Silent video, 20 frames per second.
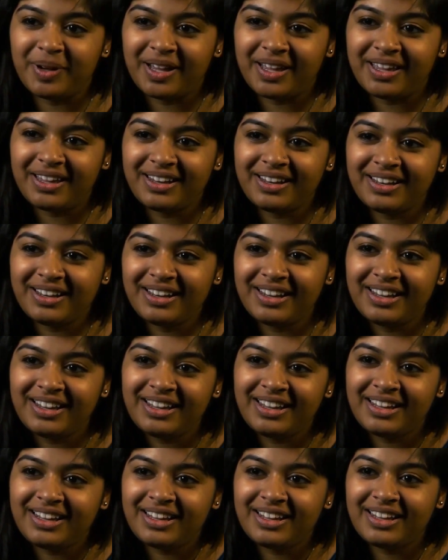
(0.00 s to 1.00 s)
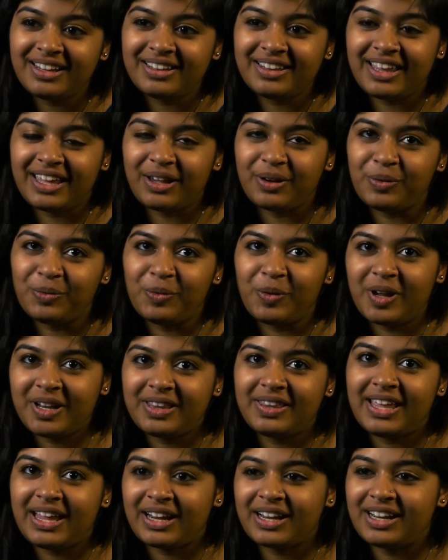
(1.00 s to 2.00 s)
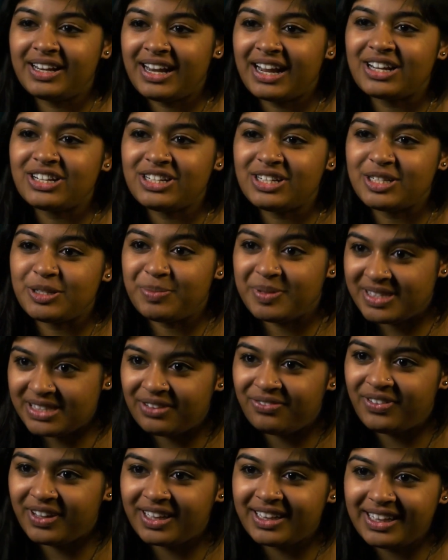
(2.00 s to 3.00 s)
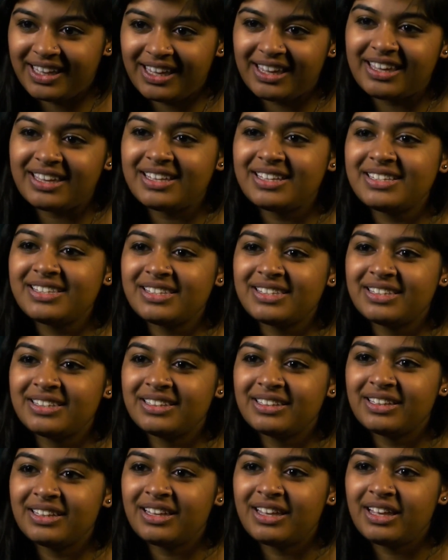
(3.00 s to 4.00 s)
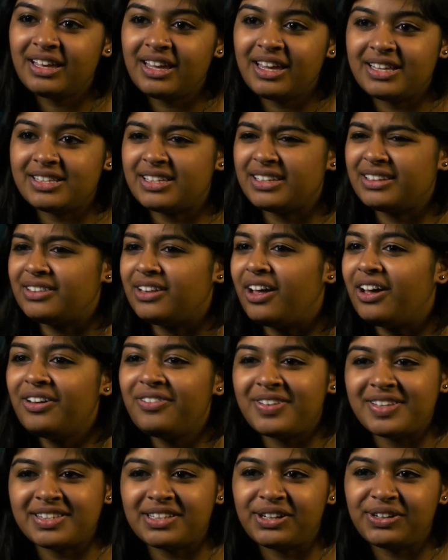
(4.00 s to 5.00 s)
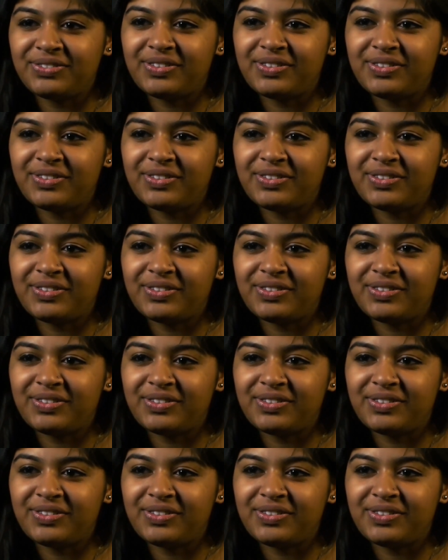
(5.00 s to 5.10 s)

but like what that connection specifically is. Is it love? Is it